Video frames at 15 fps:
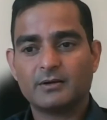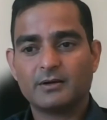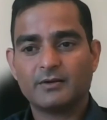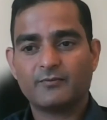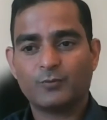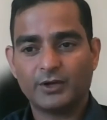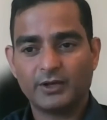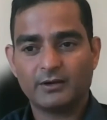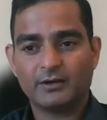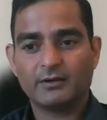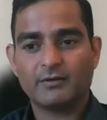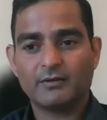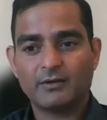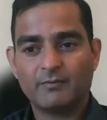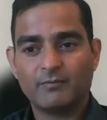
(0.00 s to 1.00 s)
I've put
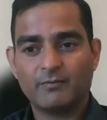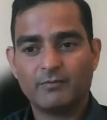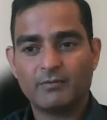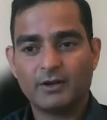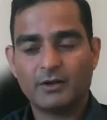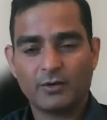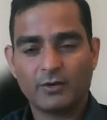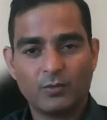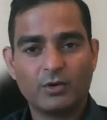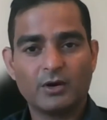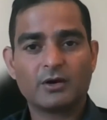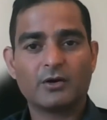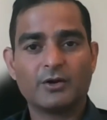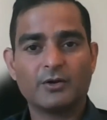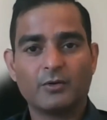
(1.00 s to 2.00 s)
in a lot of
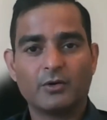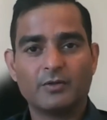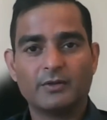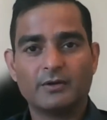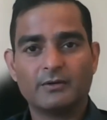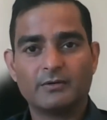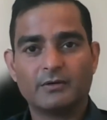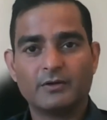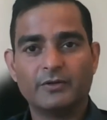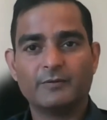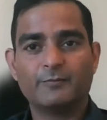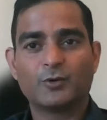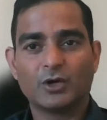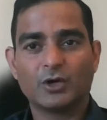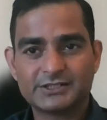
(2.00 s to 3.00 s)
work on
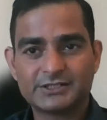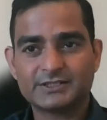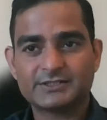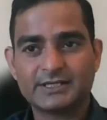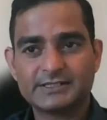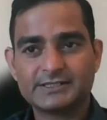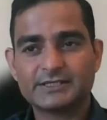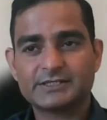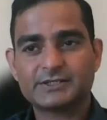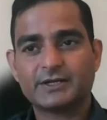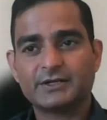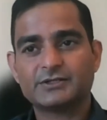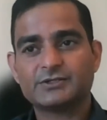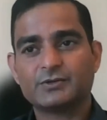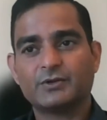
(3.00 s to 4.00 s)
the process, as I
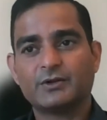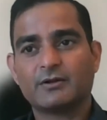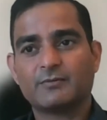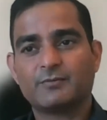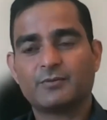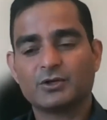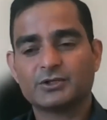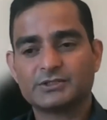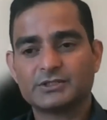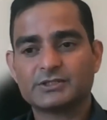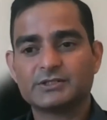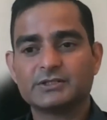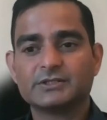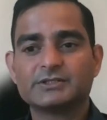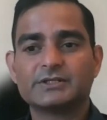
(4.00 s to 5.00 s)
said. So there are
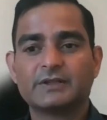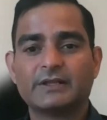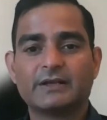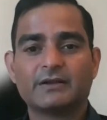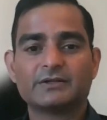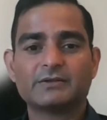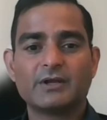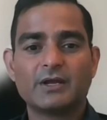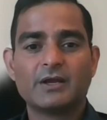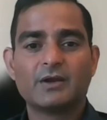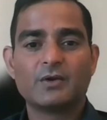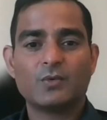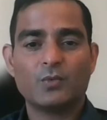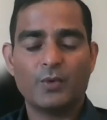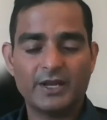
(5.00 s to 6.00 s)
processes and there are
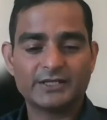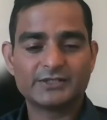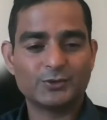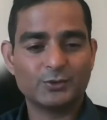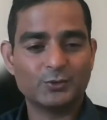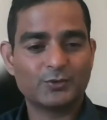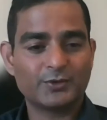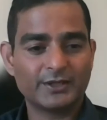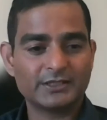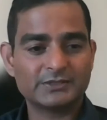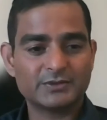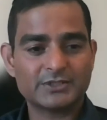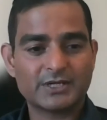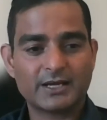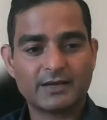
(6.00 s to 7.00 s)
ways to do things
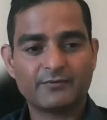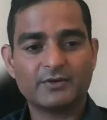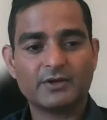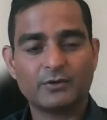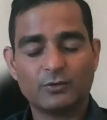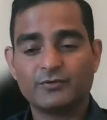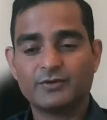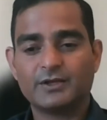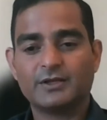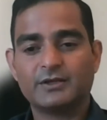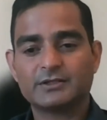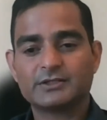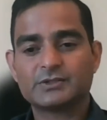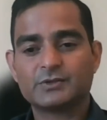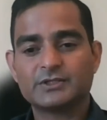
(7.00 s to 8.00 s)
which I have done over the
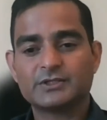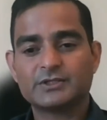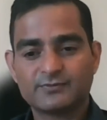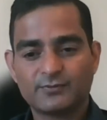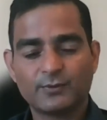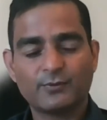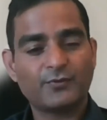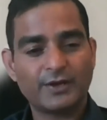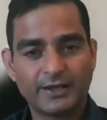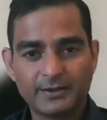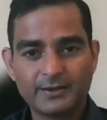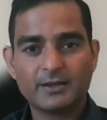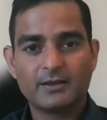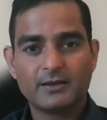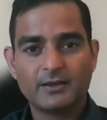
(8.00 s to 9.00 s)
years. So it is
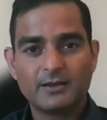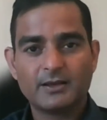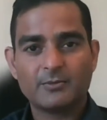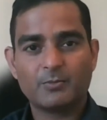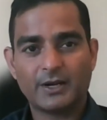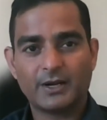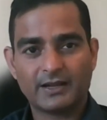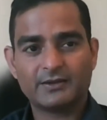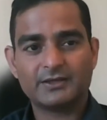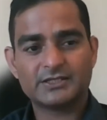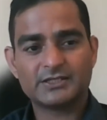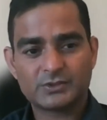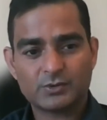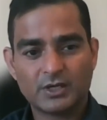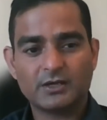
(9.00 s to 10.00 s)
fulfilling, but
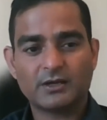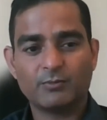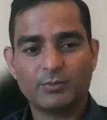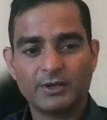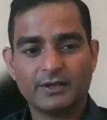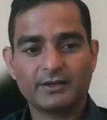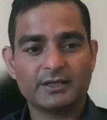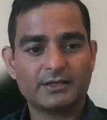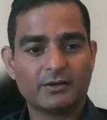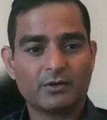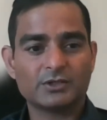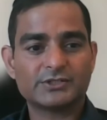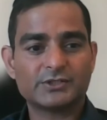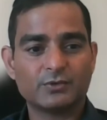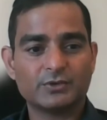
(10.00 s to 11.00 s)
it is quite humbling, and
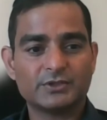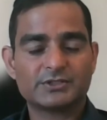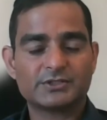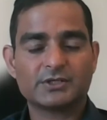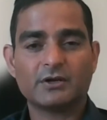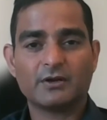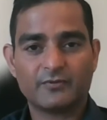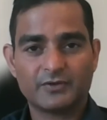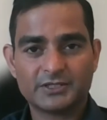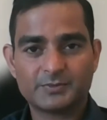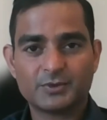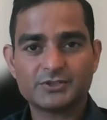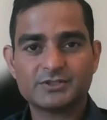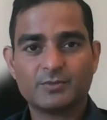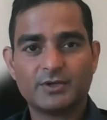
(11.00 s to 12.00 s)
also it's a lot of
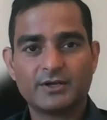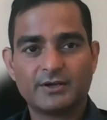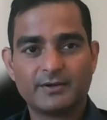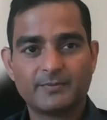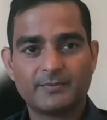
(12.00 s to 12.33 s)
responsibility.